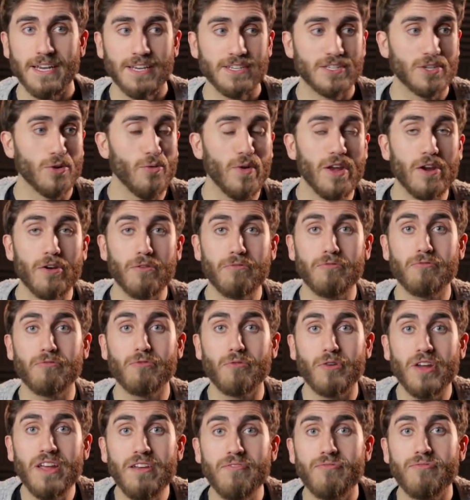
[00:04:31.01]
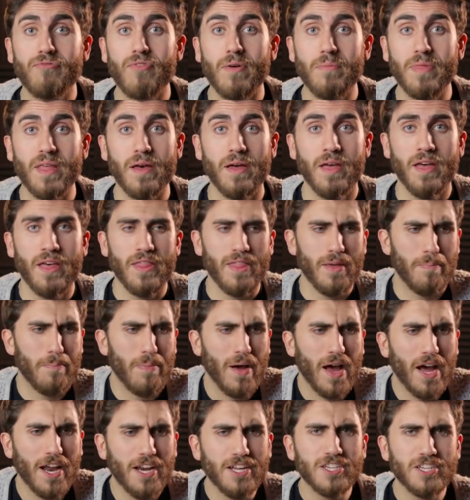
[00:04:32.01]
So we are free from the, the
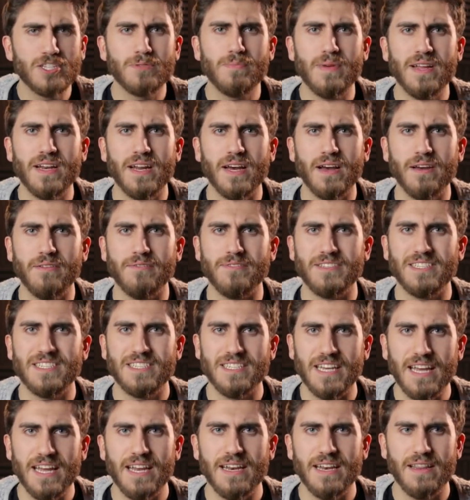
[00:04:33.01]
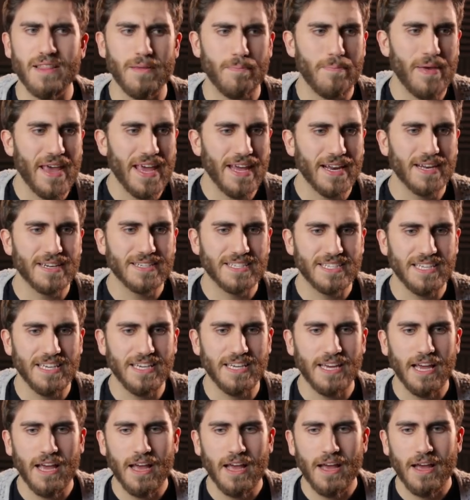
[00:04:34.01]
punishment of sin, the
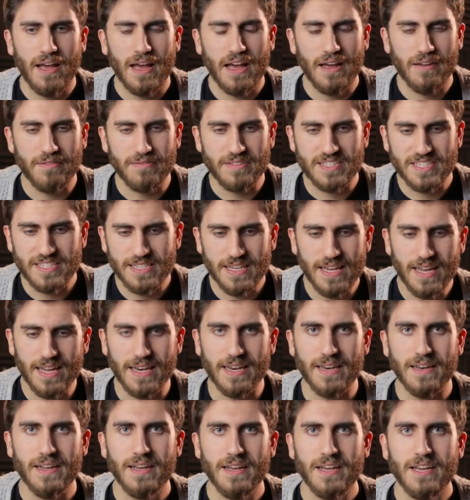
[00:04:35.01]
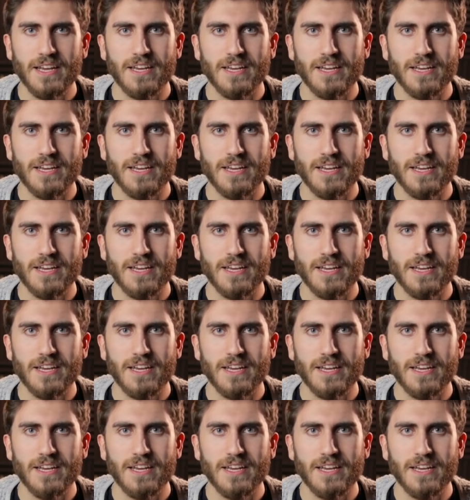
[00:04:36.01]
penalty of sin.